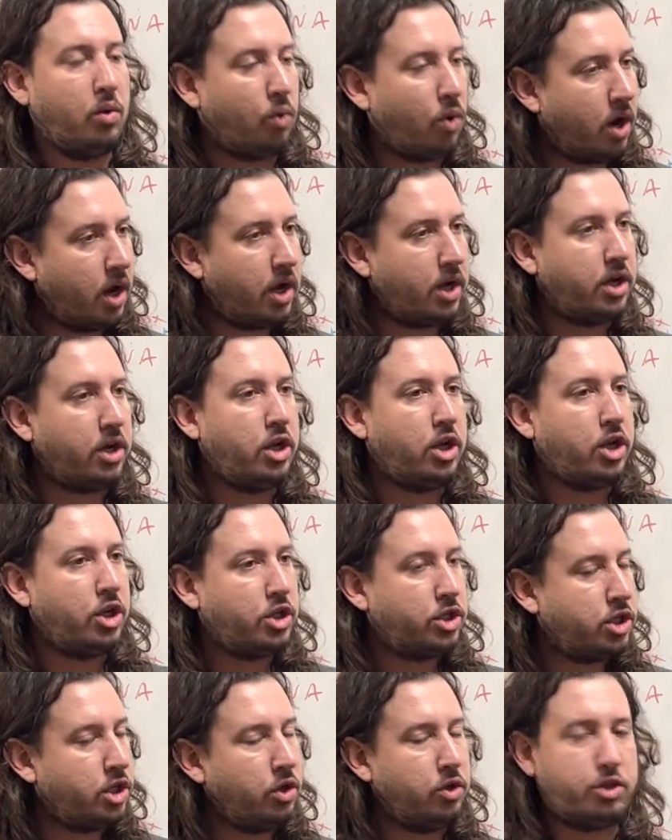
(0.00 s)

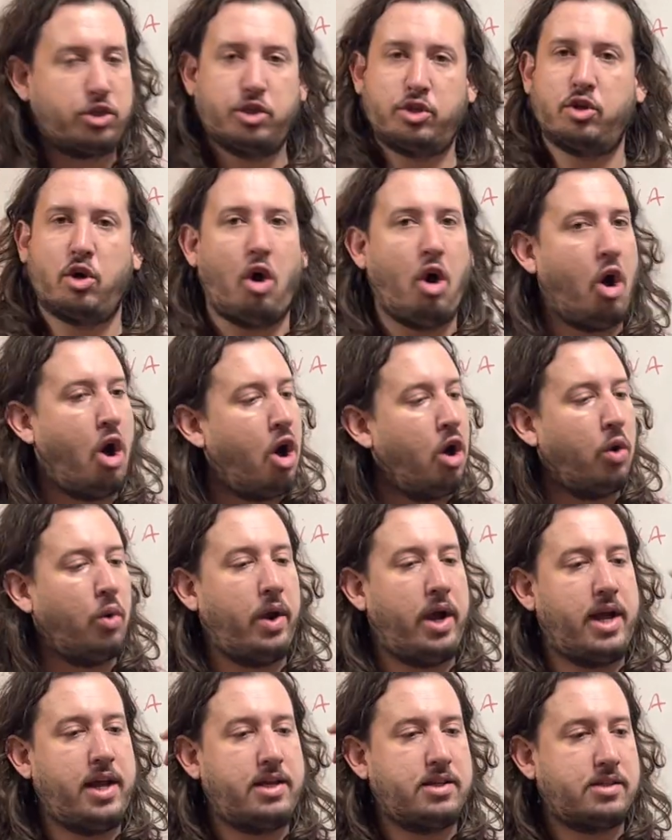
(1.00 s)
1, 2, just
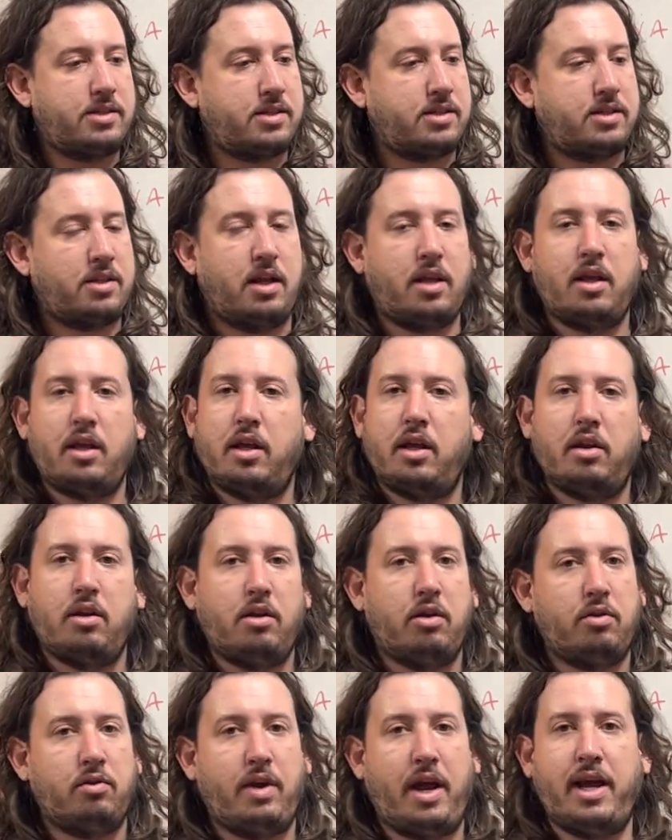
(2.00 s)
always,
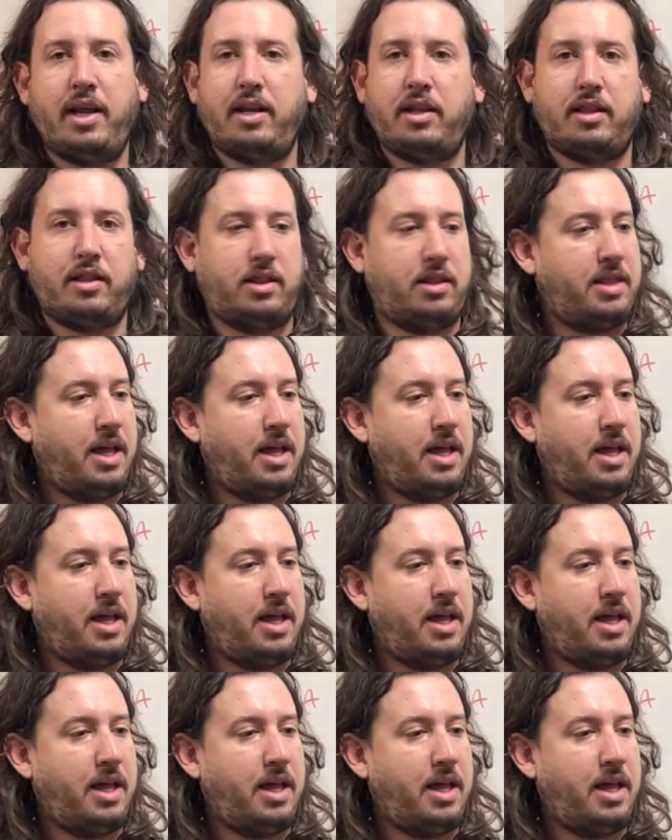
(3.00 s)
right?